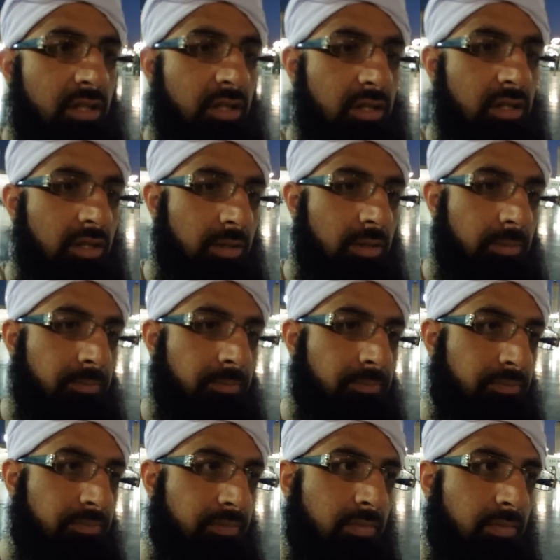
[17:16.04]

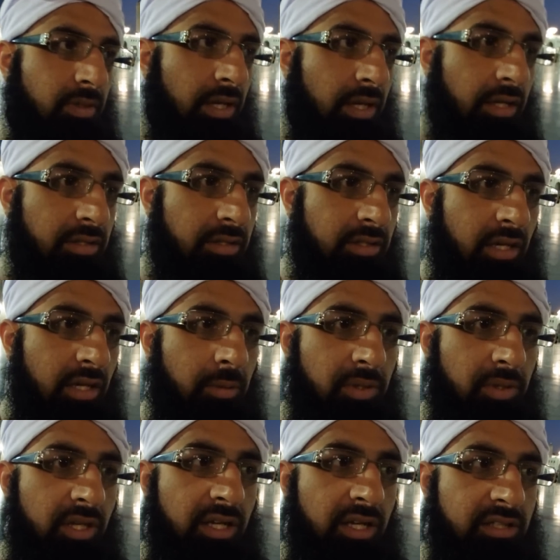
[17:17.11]
and
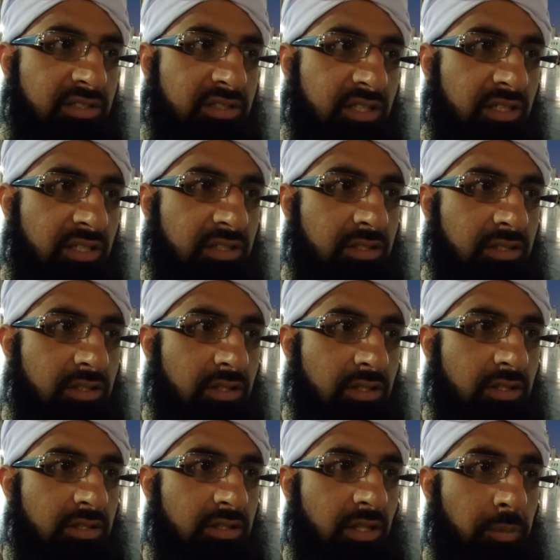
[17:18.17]
our guide said
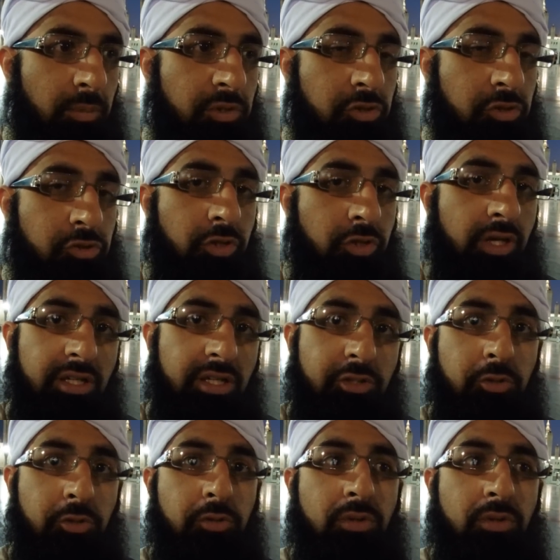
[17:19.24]
that we should try
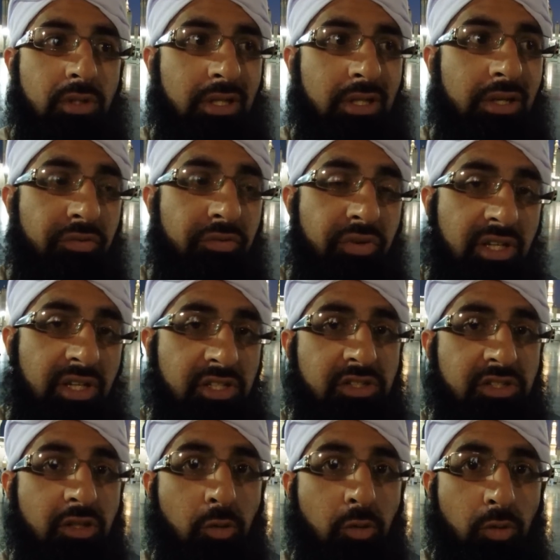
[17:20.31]
to
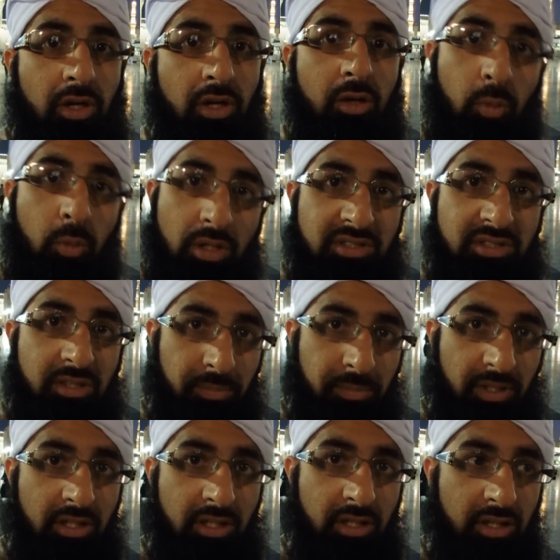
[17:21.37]
finish the Qur'an once in
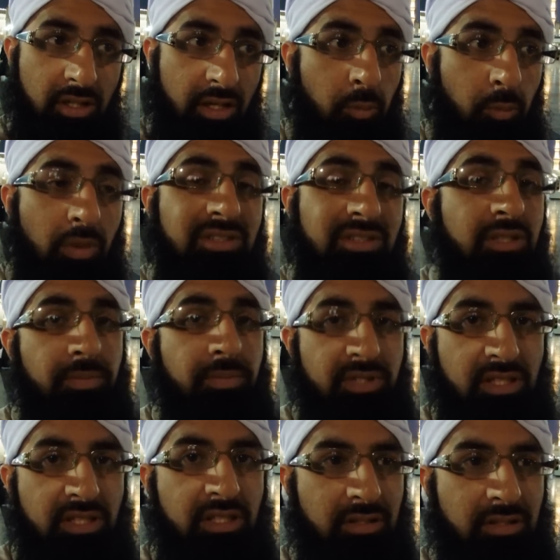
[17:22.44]
Makkah and once in
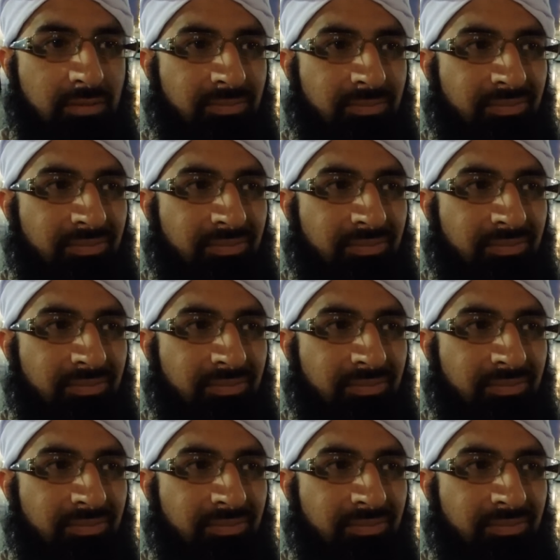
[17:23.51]
Medina.